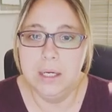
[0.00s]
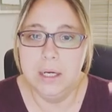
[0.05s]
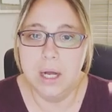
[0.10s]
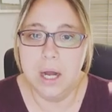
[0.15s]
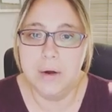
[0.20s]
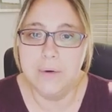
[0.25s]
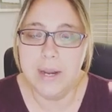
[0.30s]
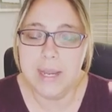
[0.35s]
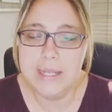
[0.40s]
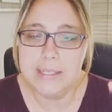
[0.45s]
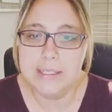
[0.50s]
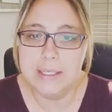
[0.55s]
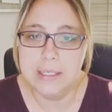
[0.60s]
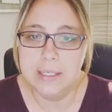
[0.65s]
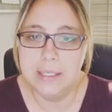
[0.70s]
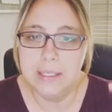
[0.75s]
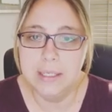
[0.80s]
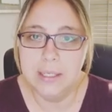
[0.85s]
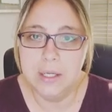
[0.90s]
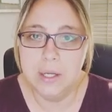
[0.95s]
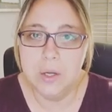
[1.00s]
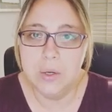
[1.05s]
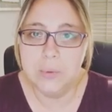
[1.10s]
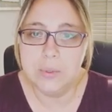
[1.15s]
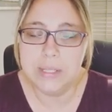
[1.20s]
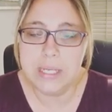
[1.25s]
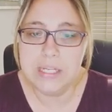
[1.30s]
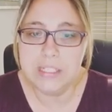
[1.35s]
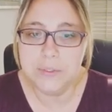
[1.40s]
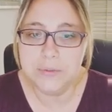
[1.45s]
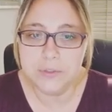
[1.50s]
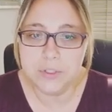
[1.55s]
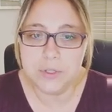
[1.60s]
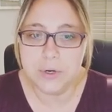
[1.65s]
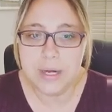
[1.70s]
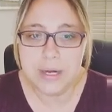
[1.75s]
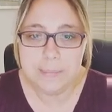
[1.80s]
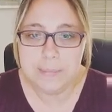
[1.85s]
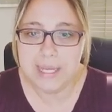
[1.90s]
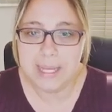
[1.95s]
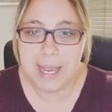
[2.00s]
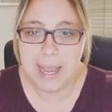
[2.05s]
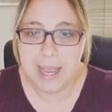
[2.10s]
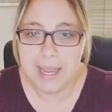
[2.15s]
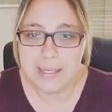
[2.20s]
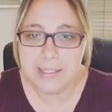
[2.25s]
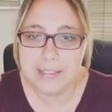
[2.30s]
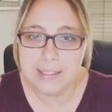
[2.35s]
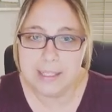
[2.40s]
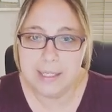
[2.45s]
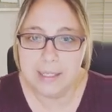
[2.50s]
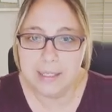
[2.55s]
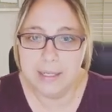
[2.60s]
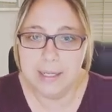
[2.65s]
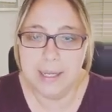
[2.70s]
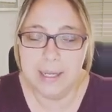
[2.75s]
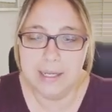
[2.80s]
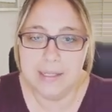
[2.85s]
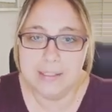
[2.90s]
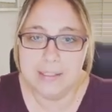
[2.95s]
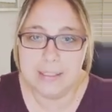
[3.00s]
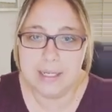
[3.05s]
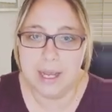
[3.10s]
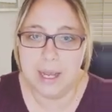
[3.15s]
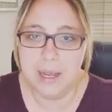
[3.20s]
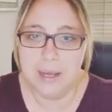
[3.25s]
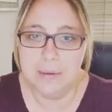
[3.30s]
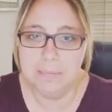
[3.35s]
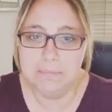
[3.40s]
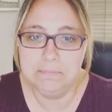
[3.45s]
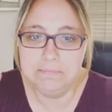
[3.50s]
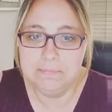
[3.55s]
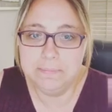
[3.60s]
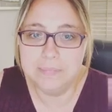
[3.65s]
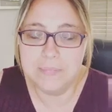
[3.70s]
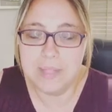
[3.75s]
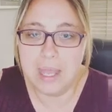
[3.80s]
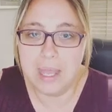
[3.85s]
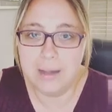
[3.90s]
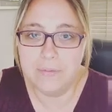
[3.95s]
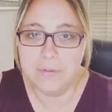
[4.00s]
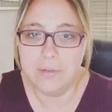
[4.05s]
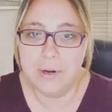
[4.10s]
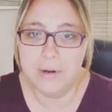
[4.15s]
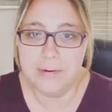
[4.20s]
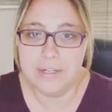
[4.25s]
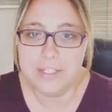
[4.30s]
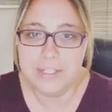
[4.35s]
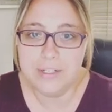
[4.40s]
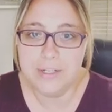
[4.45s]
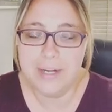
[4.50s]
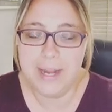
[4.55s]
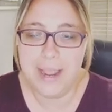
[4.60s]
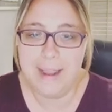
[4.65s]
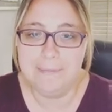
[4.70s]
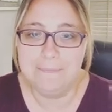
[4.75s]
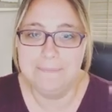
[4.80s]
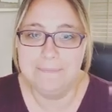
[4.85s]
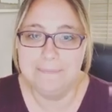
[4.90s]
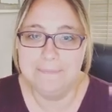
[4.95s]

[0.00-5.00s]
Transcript: All right. Well, thanks for joining me, guys. And have a great rest of your day.